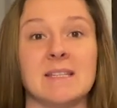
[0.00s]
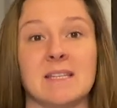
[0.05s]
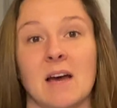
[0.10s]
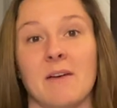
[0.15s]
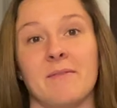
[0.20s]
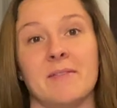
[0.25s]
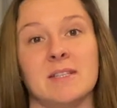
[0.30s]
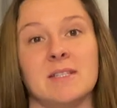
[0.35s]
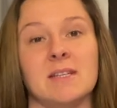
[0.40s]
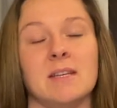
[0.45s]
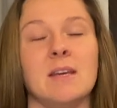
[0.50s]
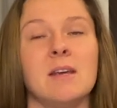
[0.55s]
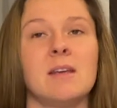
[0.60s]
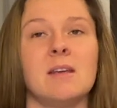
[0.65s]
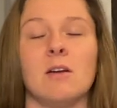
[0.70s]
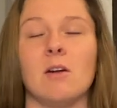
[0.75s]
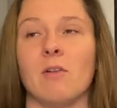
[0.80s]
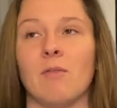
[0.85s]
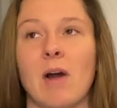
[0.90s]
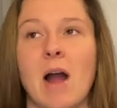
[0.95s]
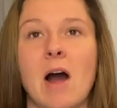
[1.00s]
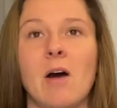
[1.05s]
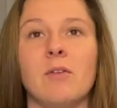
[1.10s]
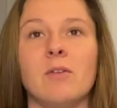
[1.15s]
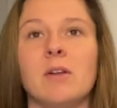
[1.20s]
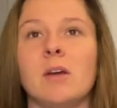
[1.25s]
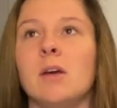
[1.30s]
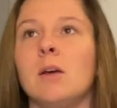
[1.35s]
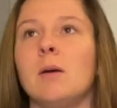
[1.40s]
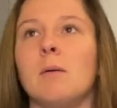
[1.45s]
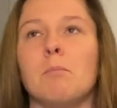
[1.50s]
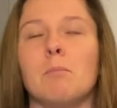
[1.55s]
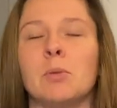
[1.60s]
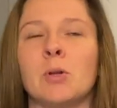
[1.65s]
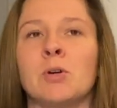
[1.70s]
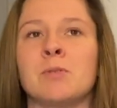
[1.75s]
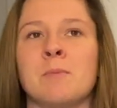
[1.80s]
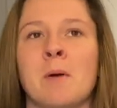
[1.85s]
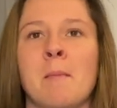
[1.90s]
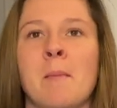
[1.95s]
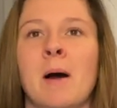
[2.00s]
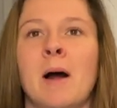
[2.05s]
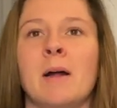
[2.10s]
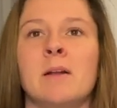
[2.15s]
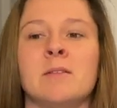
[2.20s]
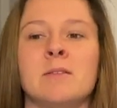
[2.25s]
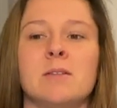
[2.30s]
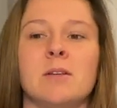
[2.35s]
that physique year round blows my mind.